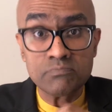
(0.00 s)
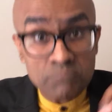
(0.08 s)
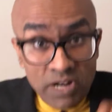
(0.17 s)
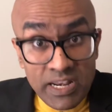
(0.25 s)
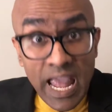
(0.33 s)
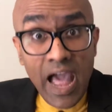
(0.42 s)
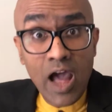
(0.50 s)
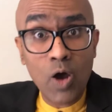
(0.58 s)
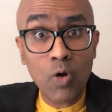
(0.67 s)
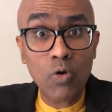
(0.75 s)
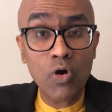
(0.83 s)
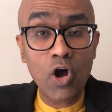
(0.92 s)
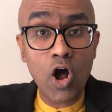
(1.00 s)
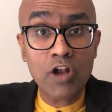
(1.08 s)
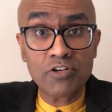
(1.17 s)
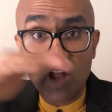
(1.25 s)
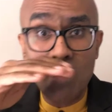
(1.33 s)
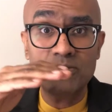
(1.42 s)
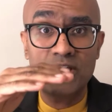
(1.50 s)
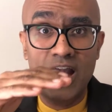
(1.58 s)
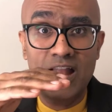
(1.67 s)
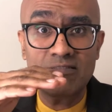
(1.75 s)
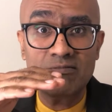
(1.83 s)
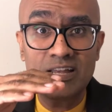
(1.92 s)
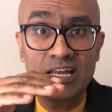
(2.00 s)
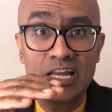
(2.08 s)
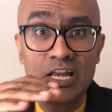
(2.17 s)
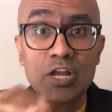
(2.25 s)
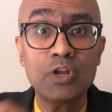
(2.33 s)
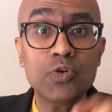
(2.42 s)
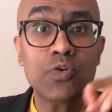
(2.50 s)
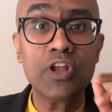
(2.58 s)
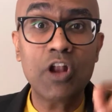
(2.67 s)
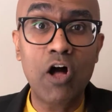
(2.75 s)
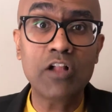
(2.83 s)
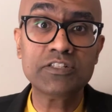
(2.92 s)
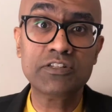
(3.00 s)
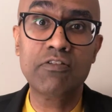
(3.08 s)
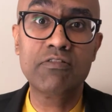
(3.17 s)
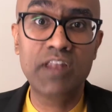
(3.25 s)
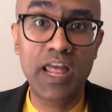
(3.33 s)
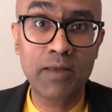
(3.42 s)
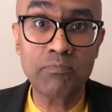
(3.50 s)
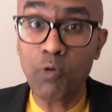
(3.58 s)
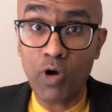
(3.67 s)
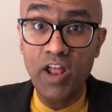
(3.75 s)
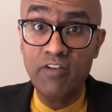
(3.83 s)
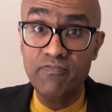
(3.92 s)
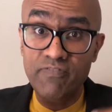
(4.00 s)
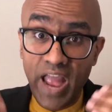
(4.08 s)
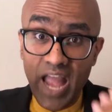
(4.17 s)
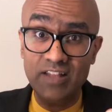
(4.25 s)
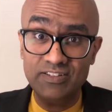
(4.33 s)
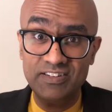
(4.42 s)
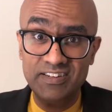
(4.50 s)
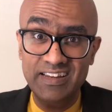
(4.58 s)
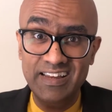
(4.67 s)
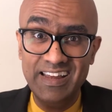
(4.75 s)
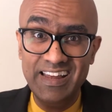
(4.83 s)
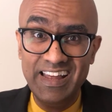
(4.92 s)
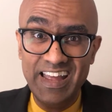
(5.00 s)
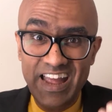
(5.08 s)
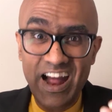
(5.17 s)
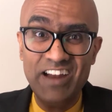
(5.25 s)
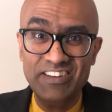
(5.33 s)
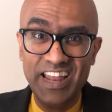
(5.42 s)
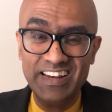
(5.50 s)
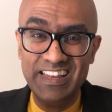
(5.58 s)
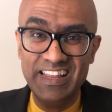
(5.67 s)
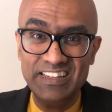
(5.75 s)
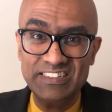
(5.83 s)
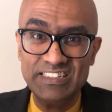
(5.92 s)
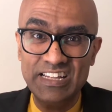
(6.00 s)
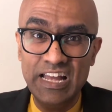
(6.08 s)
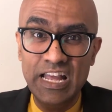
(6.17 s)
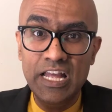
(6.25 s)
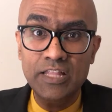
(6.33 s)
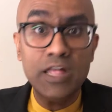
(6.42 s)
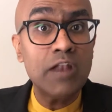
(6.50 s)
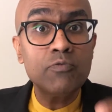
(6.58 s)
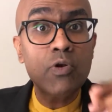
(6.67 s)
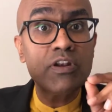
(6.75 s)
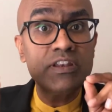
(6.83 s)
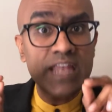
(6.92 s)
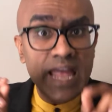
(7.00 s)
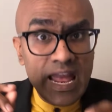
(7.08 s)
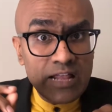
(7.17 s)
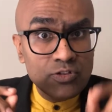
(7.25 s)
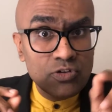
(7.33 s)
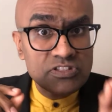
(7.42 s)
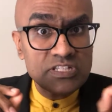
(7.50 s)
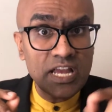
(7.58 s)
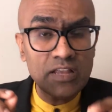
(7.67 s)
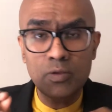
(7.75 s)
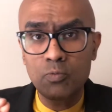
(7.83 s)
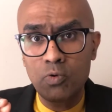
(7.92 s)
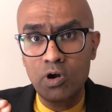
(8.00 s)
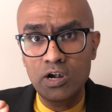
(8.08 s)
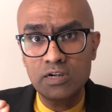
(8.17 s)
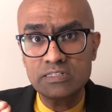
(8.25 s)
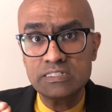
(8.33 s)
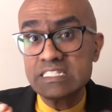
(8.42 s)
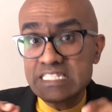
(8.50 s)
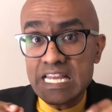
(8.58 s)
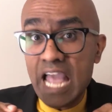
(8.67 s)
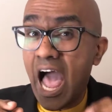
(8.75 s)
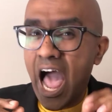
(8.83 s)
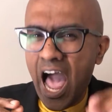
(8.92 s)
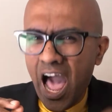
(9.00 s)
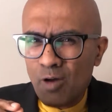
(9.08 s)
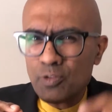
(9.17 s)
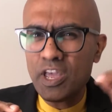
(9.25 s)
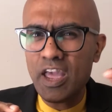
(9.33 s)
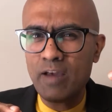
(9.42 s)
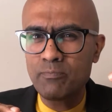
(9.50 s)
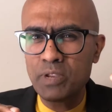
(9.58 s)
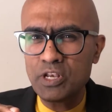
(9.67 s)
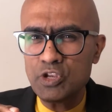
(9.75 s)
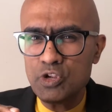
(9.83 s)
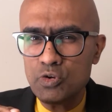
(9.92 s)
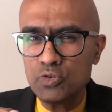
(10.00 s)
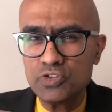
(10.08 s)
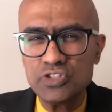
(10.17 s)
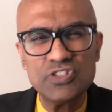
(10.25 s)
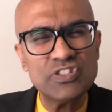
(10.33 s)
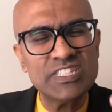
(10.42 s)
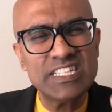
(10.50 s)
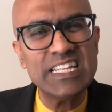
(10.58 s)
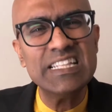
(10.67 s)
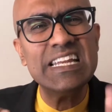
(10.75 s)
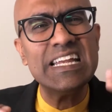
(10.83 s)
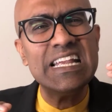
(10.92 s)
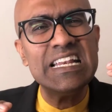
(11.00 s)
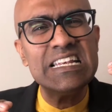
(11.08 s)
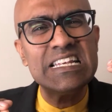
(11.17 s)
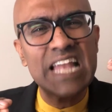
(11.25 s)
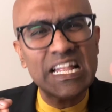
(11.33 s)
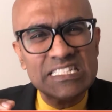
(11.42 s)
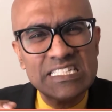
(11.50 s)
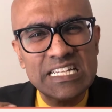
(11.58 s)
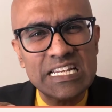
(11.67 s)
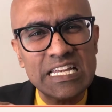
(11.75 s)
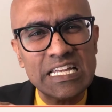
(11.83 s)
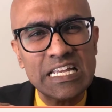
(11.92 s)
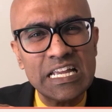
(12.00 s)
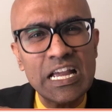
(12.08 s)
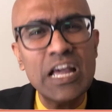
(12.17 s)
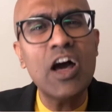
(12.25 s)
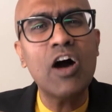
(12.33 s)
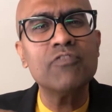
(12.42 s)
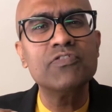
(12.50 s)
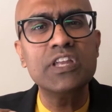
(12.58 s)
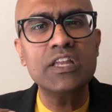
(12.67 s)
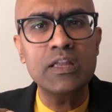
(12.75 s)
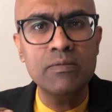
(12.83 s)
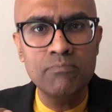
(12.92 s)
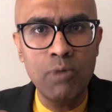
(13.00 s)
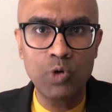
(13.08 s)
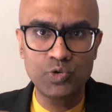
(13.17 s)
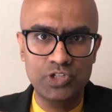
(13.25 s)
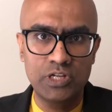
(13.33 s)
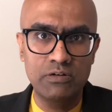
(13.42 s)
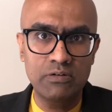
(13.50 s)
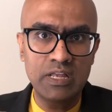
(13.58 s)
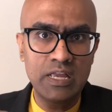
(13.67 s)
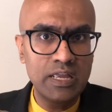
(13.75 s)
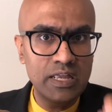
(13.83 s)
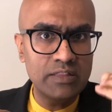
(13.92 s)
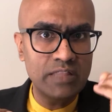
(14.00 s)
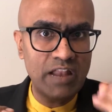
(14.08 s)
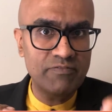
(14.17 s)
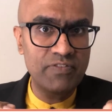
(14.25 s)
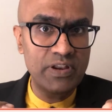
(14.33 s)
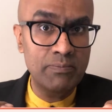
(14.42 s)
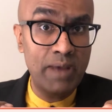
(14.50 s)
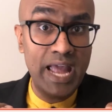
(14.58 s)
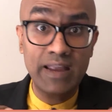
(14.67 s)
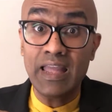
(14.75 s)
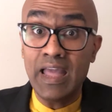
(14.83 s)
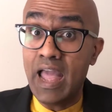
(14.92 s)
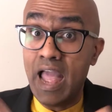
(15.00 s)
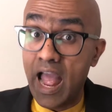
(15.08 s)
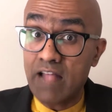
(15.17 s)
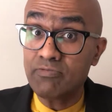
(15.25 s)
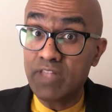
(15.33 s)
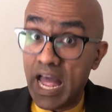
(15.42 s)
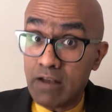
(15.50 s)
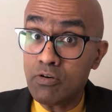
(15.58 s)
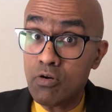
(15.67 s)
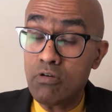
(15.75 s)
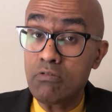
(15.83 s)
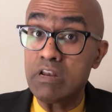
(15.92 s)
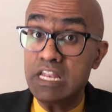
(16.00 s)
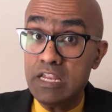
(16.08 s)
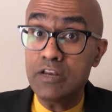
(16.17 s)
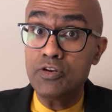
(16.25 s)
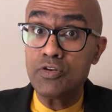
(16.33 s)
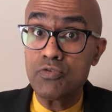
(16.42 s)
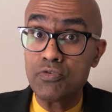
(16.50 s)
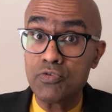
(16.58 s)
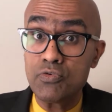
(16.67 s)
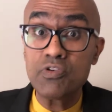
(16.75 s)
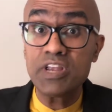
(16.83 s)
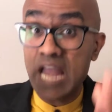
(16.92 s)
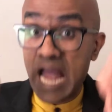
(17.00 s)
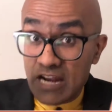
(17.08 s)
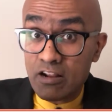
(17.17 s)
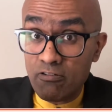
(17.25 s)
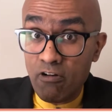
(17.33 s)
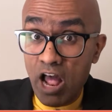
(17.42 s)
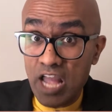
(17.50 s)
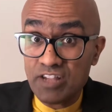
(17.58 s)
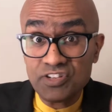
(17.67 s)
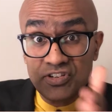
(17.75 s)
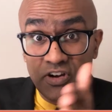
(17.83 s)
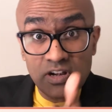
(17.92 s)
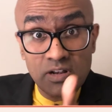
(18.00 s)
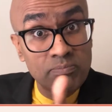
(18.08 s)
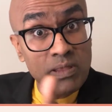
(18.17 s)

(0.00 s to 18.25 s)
But now, on top of that, you can also take more advanced AI techniques that will take those negative words, see how they have been used to see the intensity of the emotion in that feedback, and that could lead you to categorize certain